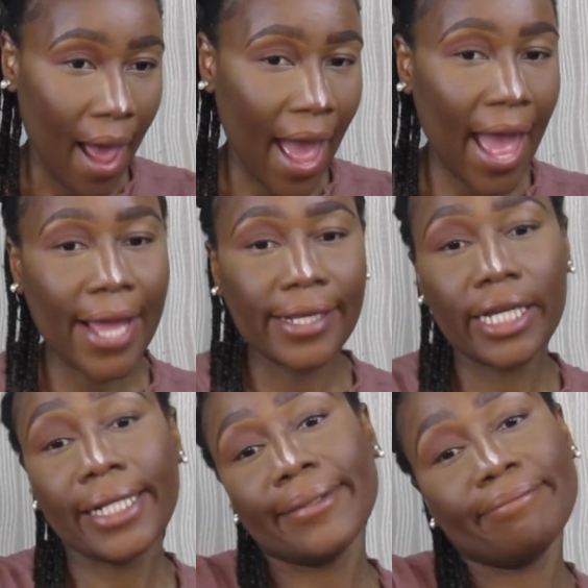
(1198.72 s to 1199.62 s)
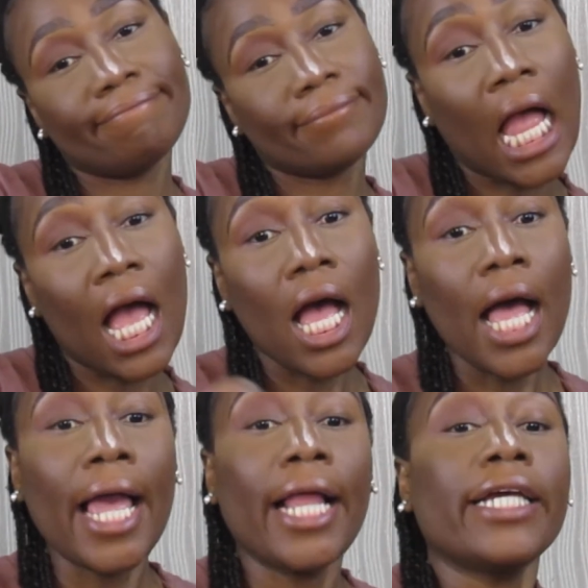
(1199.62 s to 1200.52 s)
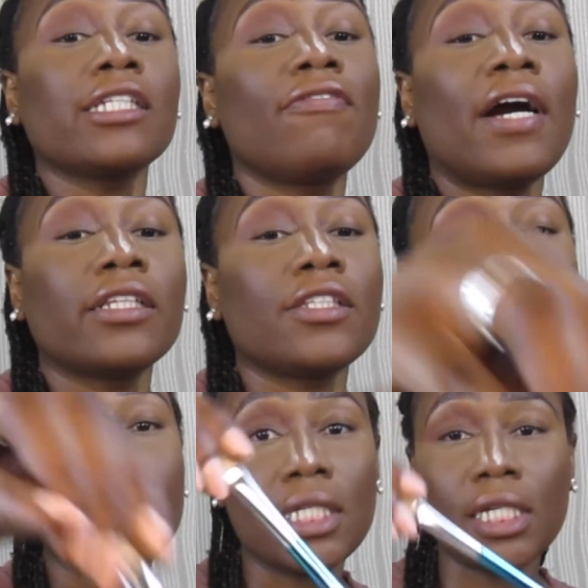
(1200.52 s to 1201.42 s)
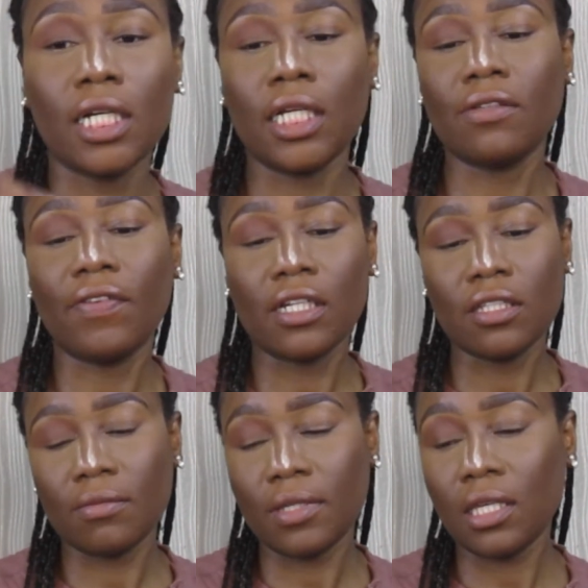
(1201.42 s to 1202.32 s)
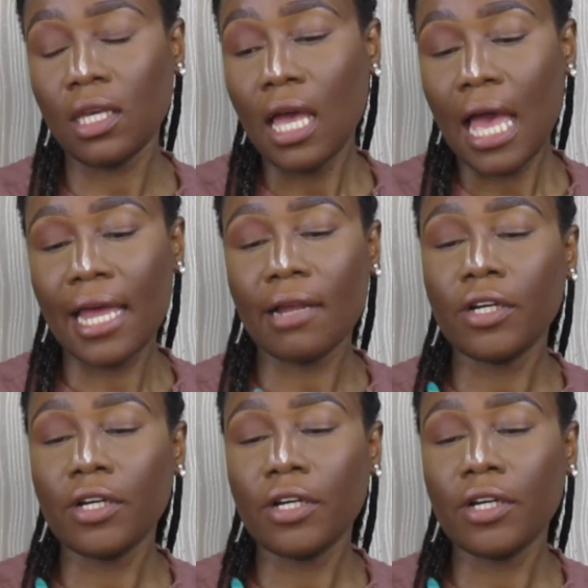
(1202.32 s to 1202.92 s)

And it looks fine to me, and I'm